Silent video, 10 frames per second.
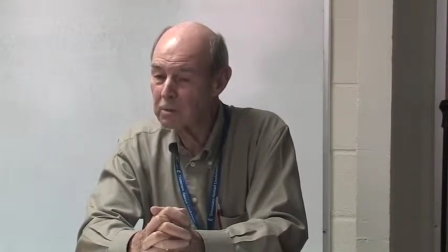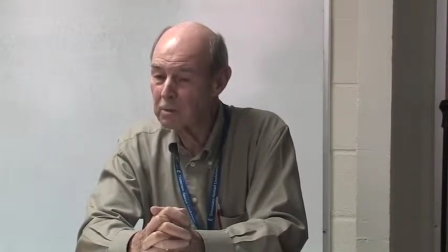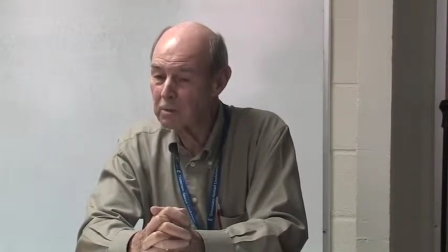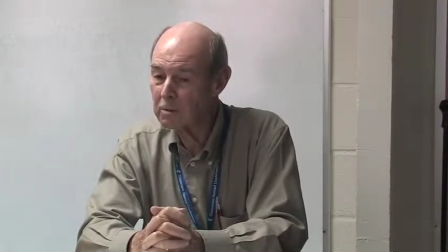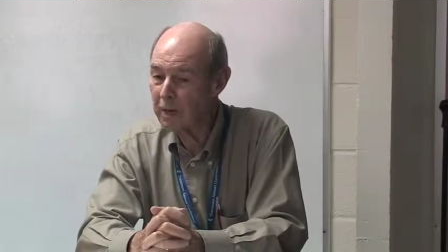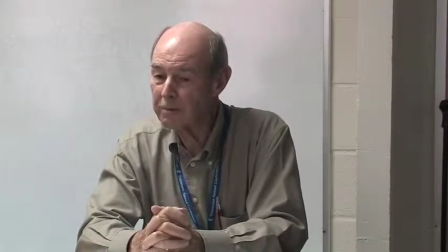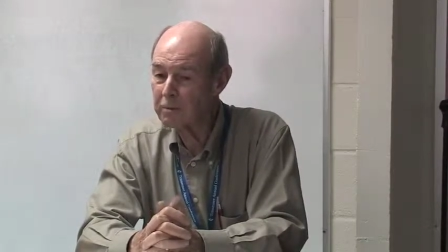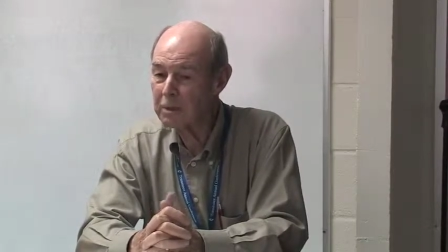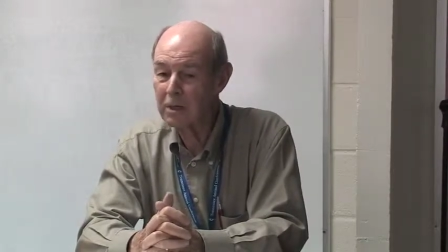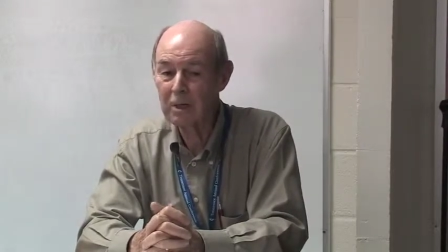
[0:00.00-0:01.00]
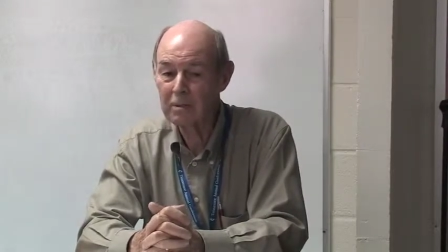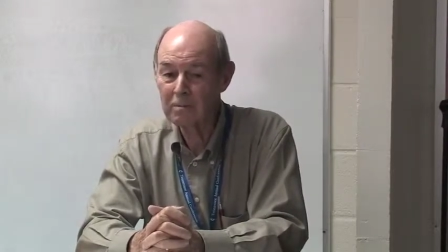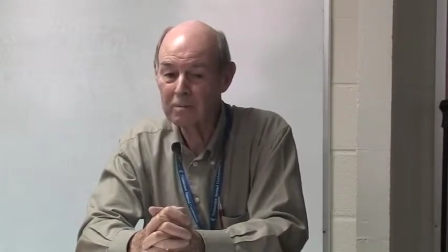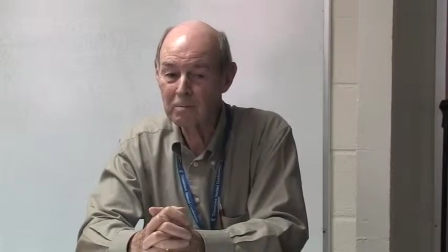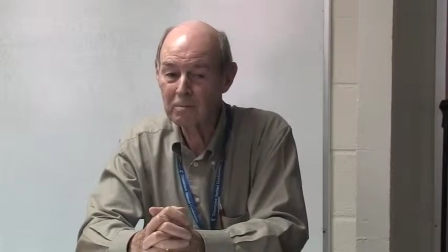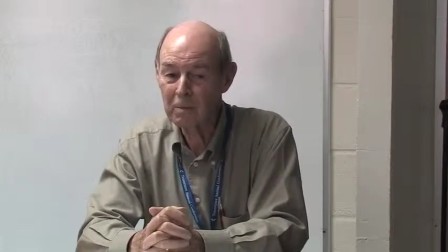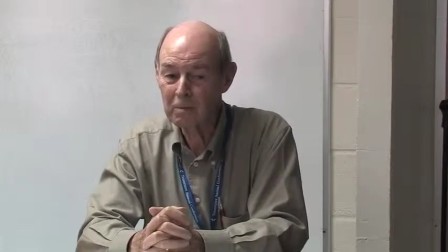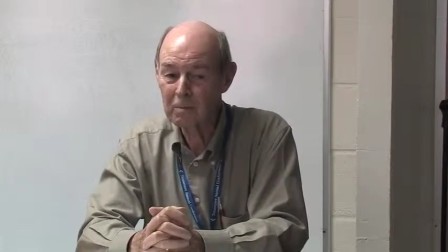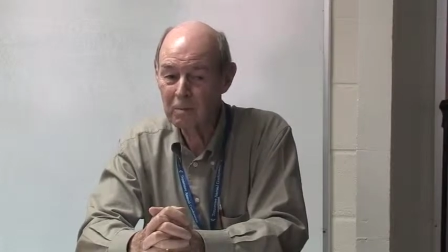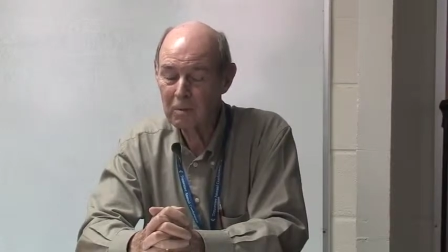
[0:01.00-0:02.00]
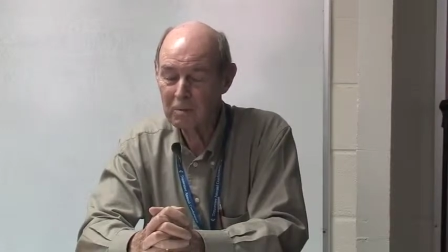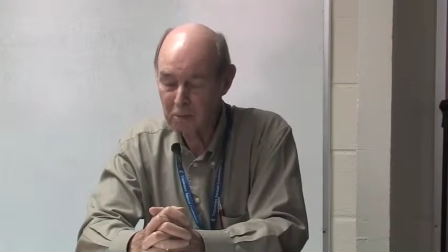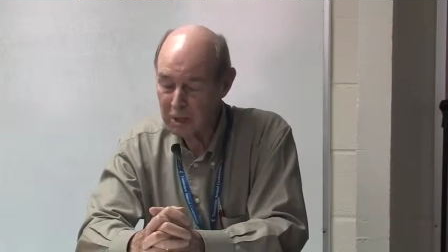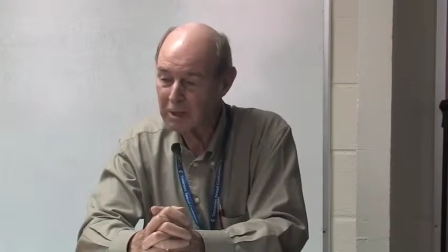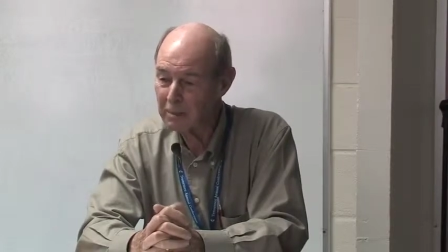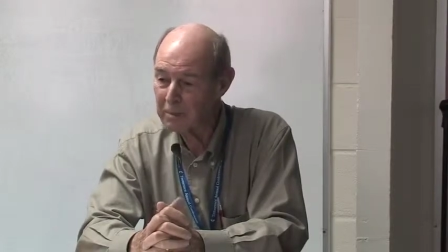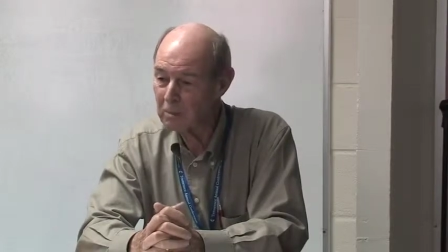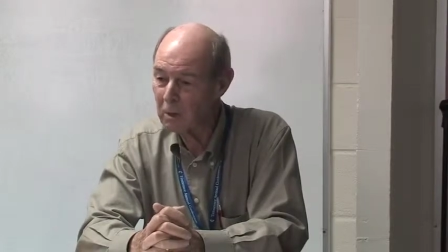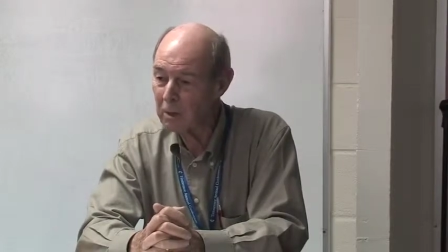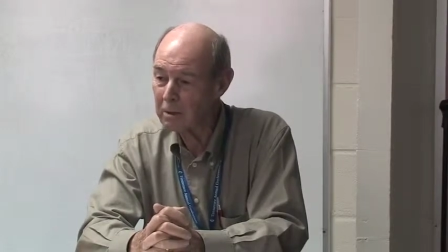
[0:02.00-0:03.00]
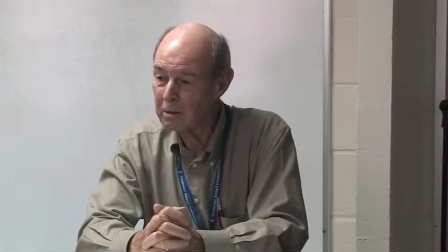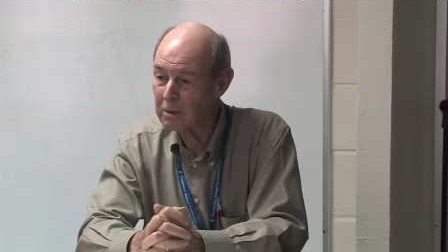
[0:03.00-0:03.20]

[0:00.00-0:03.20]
and gold have we none, but stand up and walk.